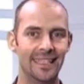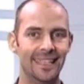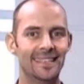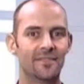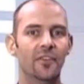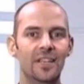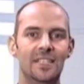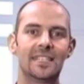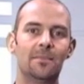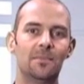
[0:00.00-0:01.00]
is very
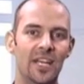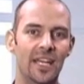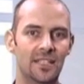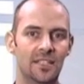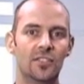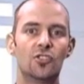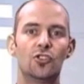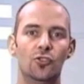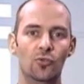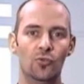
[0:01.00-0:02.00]
subjected
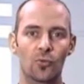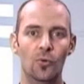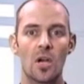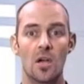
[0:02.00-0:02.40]
to